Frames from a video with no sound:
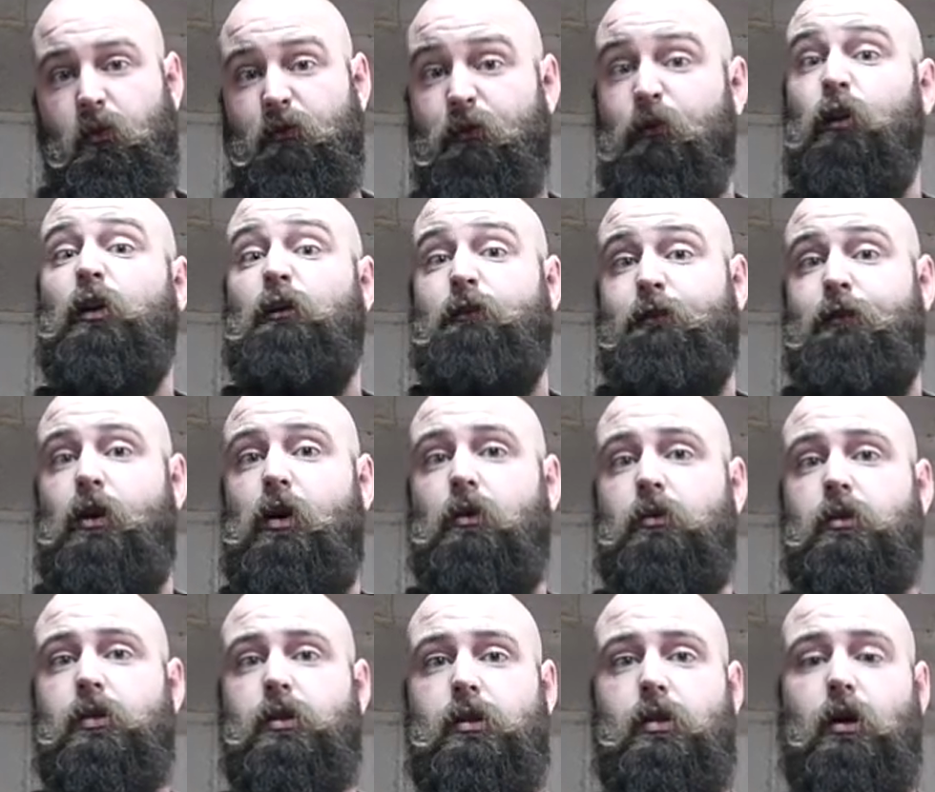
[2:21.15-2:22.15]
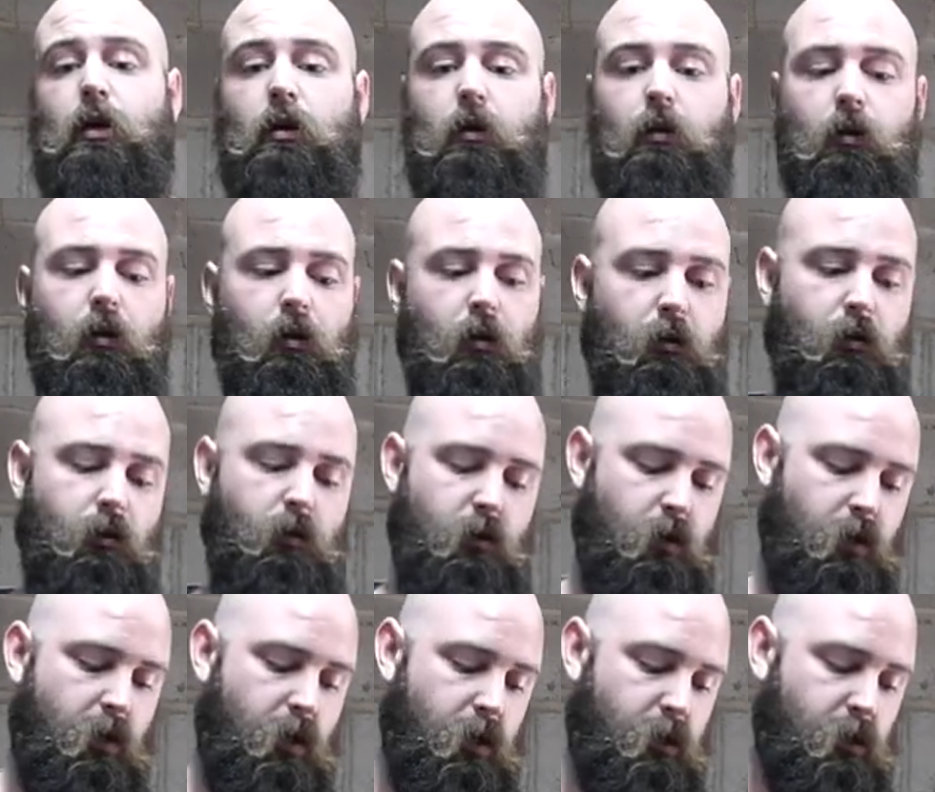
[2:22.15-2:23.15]
full of faults, so
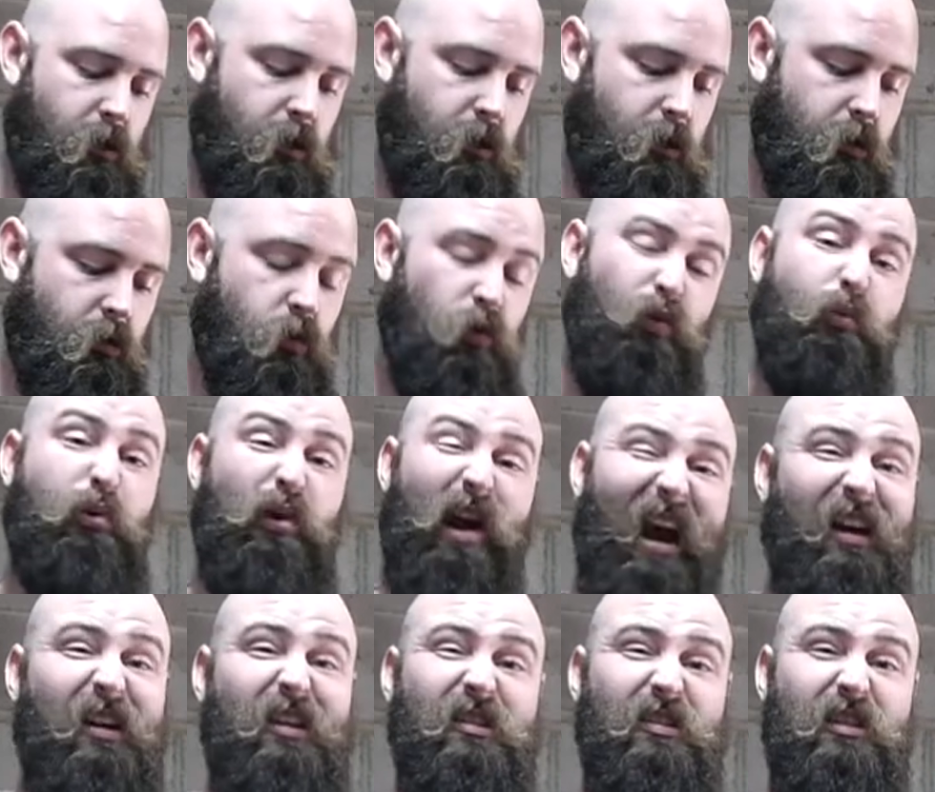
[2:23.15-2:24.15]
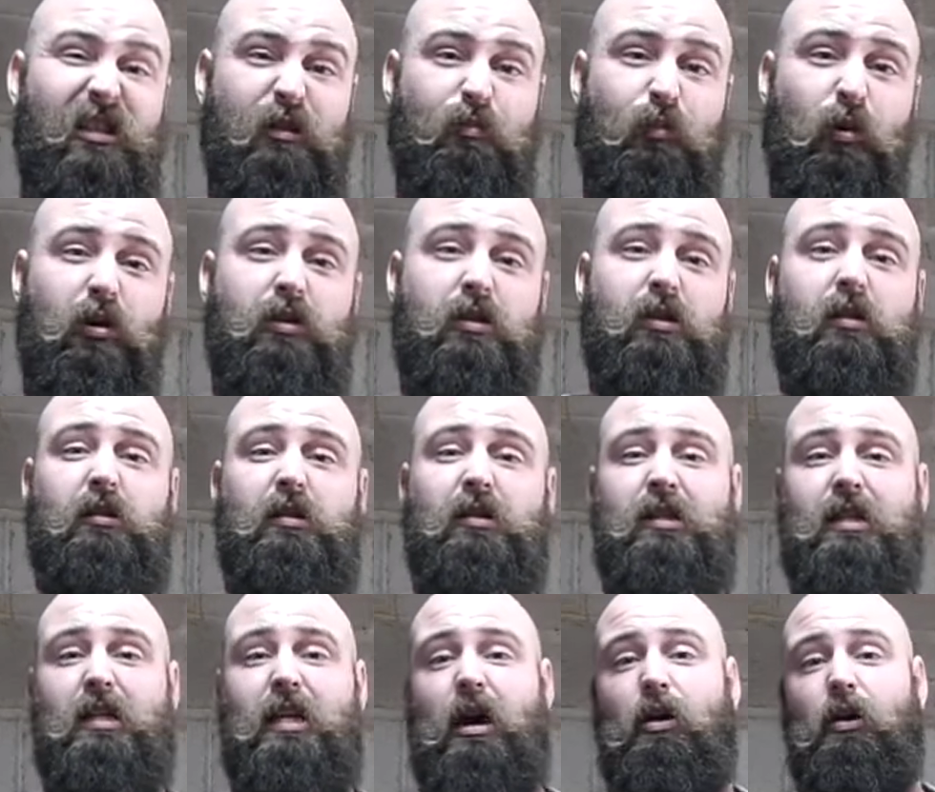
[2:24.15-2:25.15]
it's good practice, I suppose, to
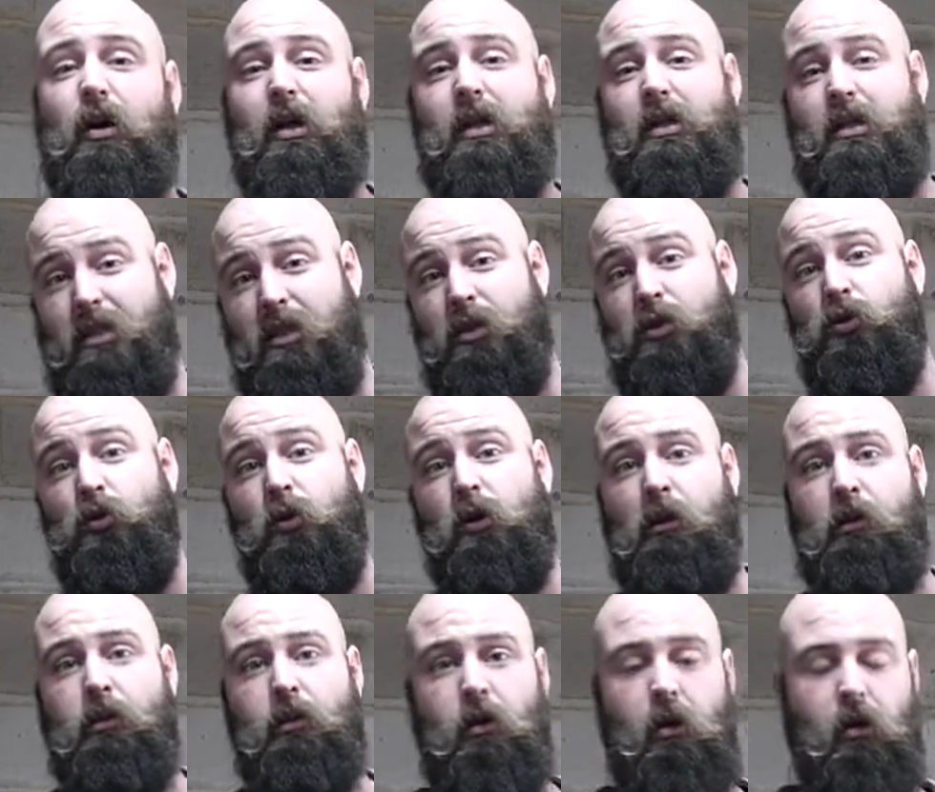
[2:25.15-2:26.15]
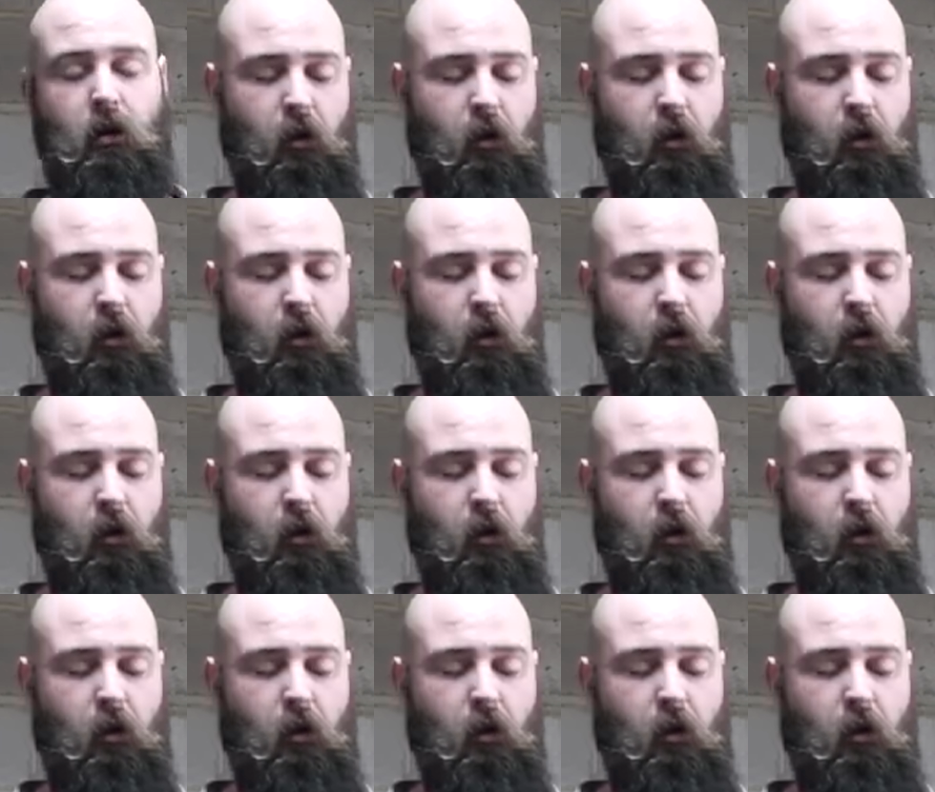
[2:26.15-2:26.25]
see how I can deal with